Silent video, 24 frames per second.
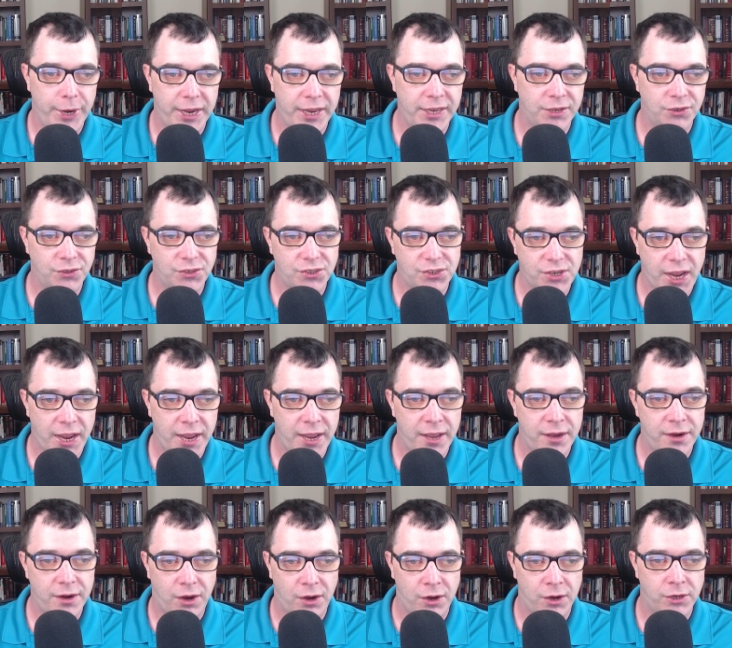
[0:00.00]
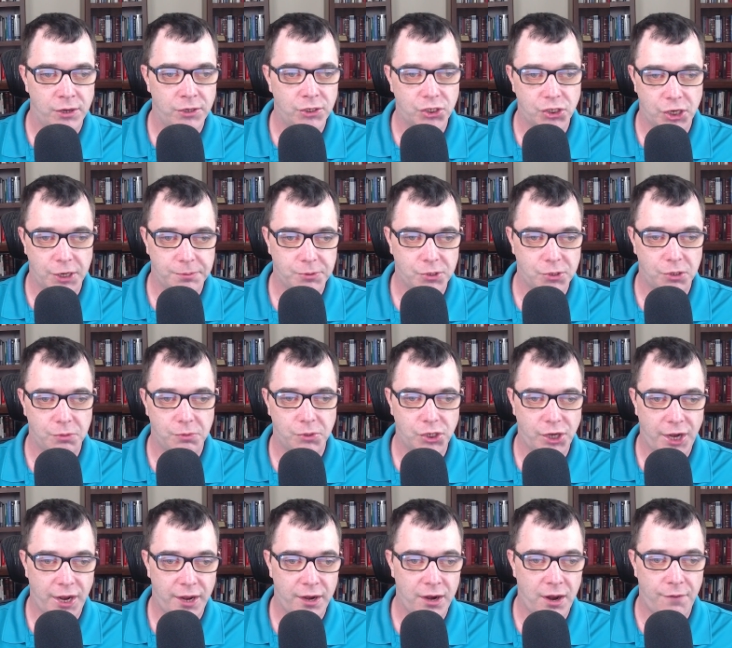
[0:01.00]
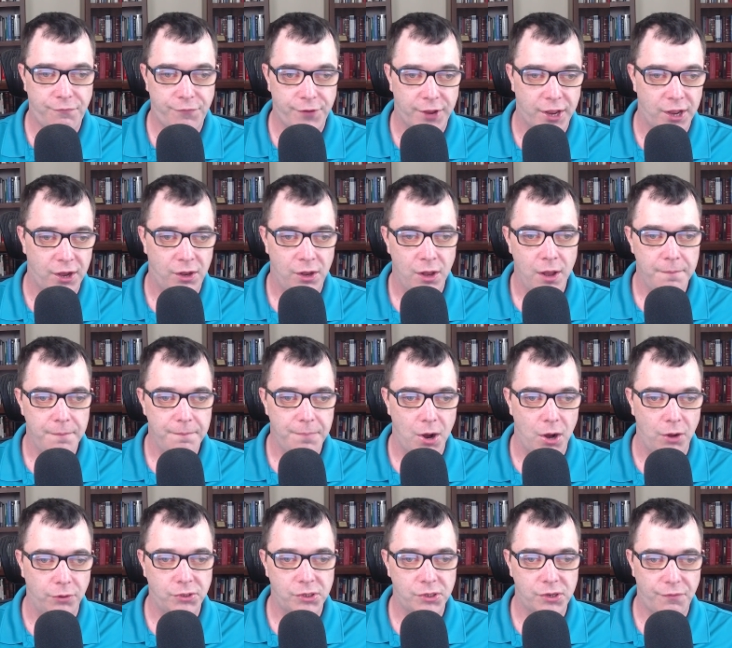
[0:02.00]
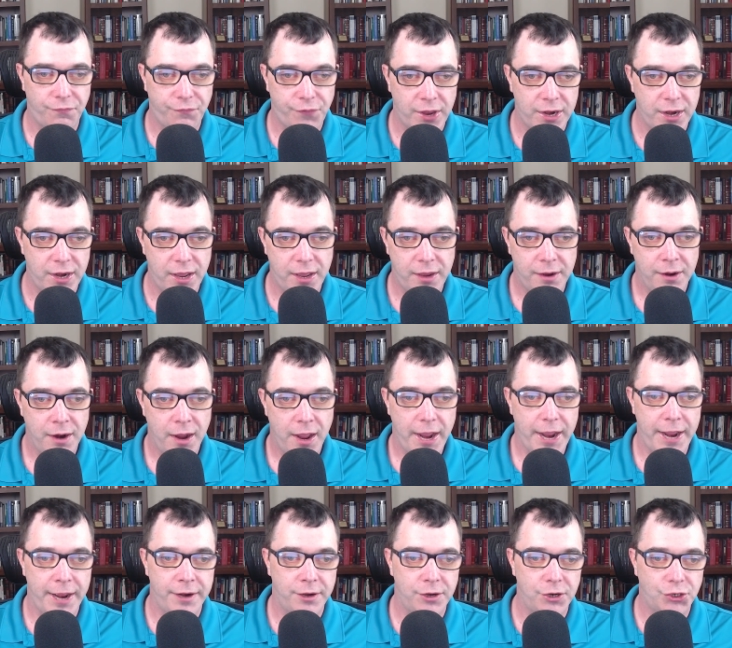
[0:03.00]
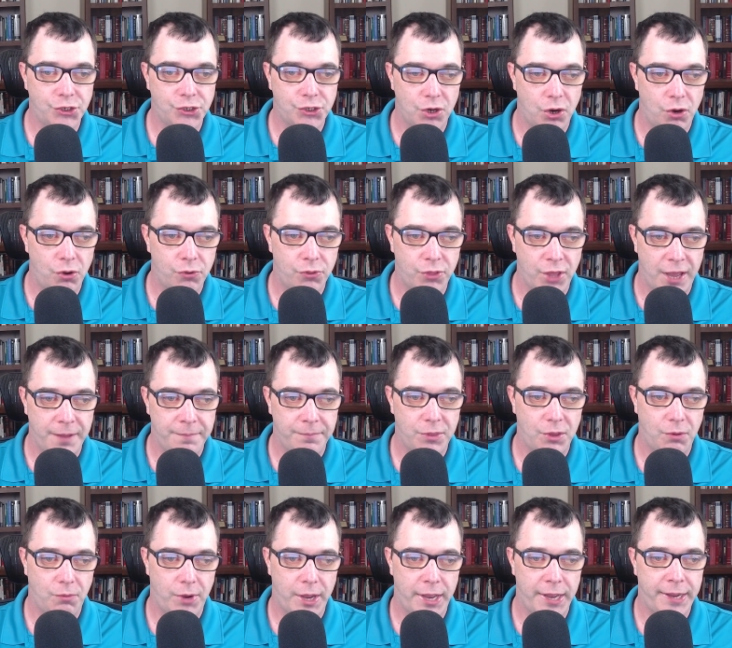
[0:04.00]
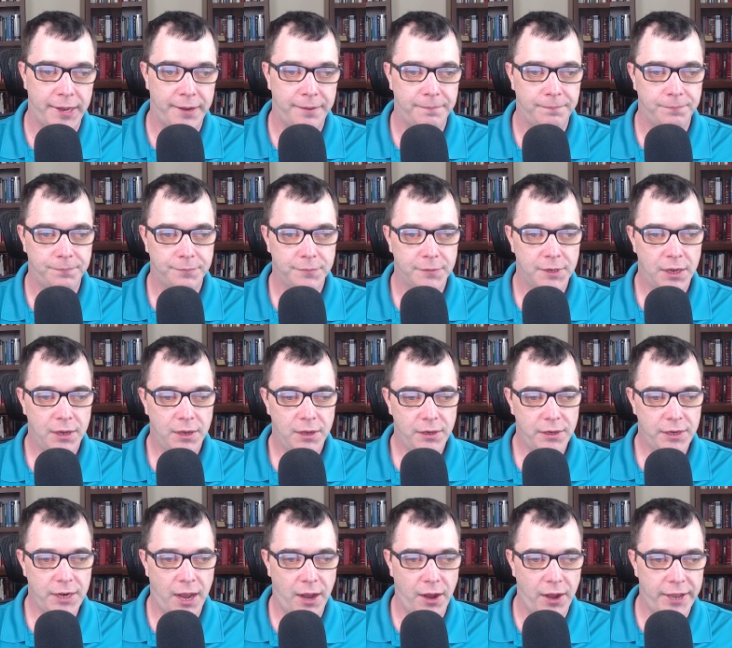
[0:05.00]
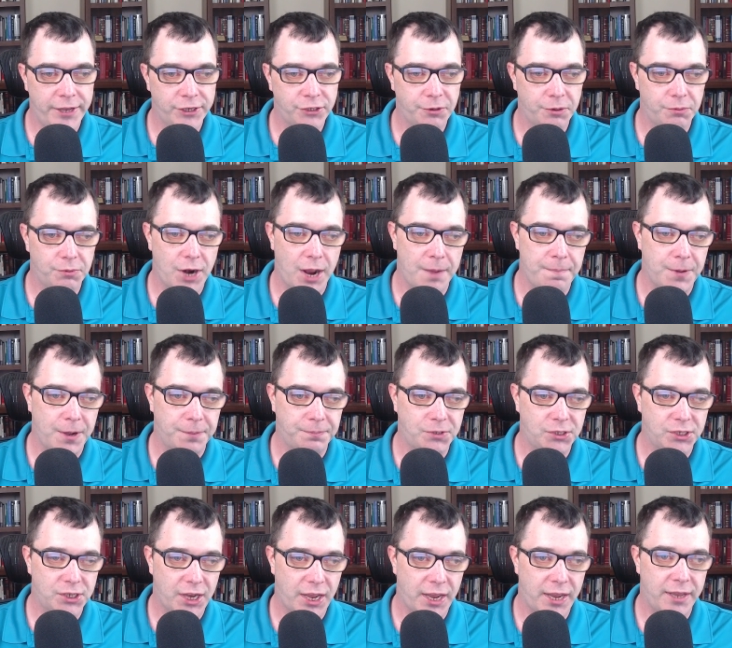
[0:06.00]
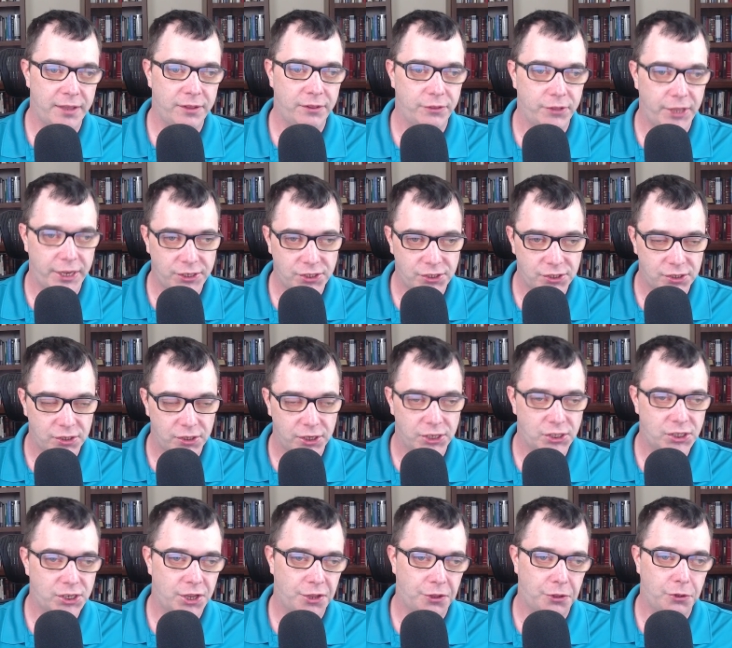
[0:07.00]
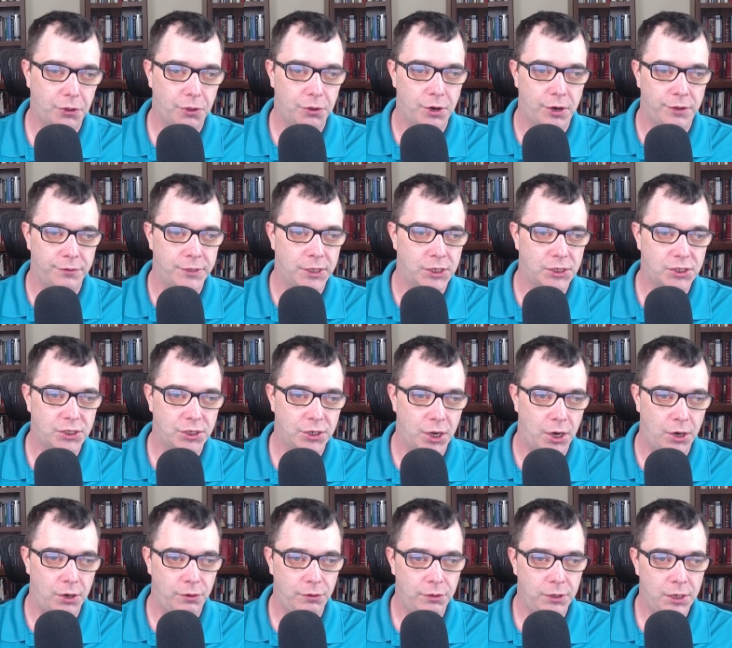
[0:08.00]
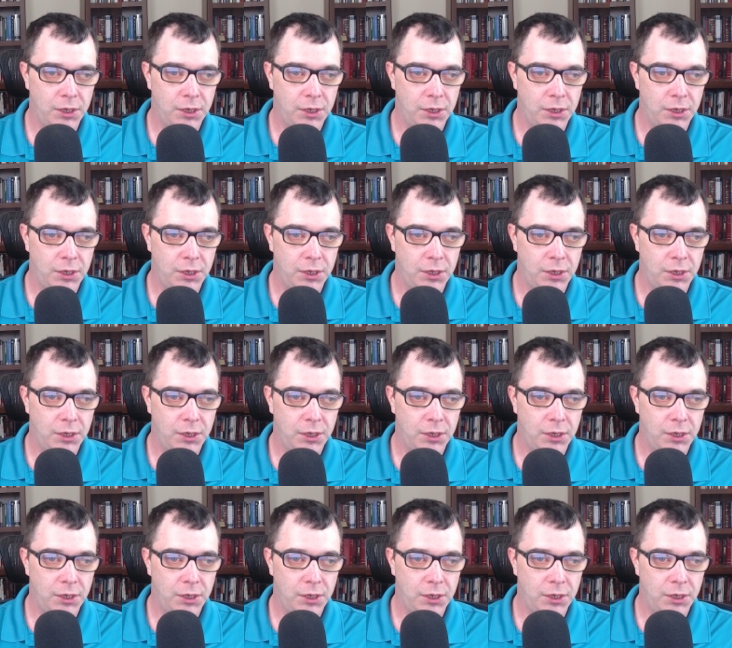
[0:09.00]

can stand on Scripture, which cannot fail, both to defend it and to show them the way. Now, as we wrap up today, let's let's conclude on this note.